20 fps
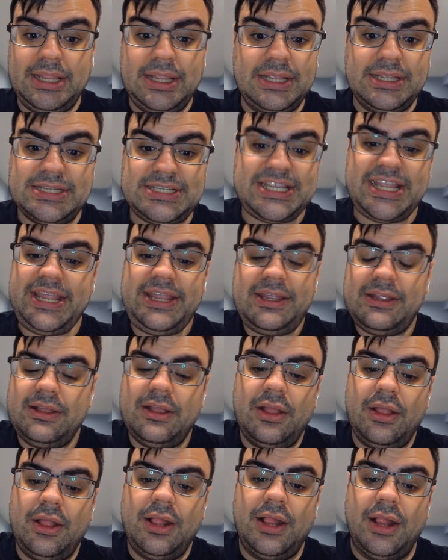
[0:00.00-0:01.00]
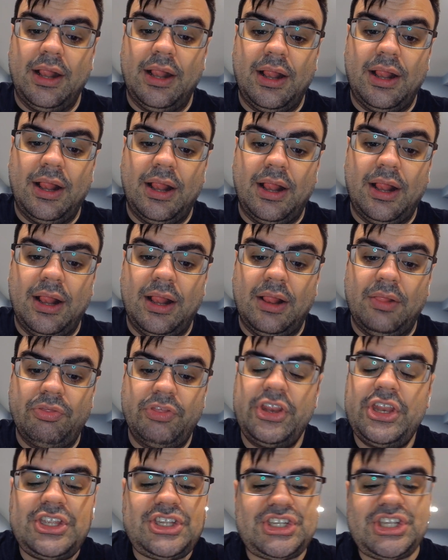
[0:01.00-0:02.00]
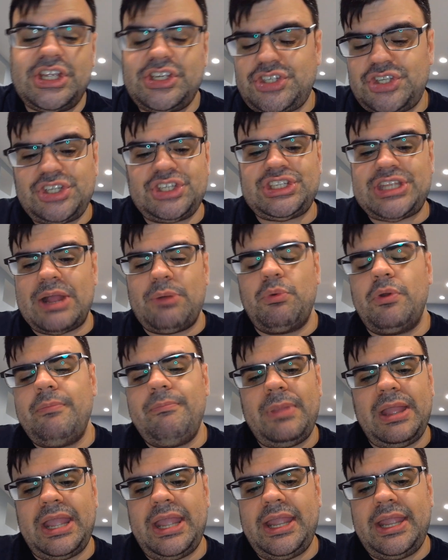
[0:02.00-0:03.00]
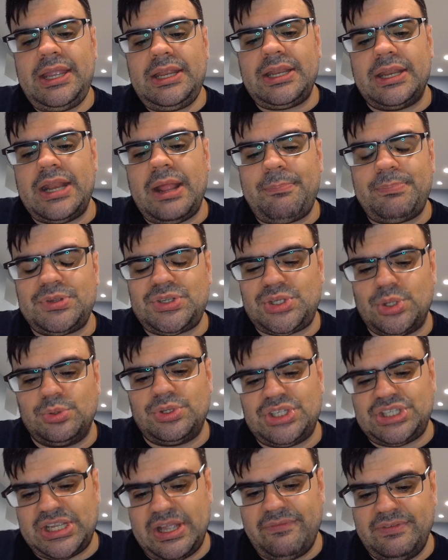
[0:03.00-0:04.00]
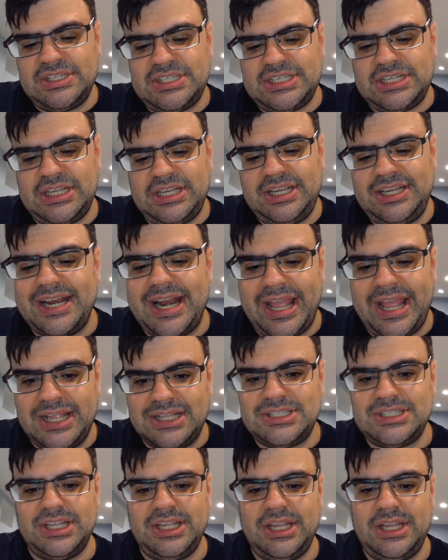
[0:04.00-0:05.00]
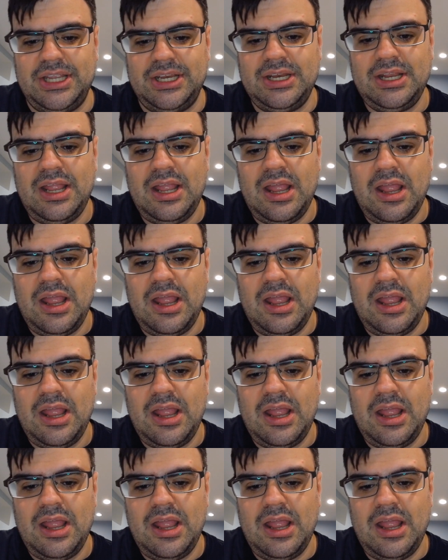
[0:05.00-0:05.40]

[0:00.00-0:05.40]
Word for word: See, the decisions that were made in episode 17 and 18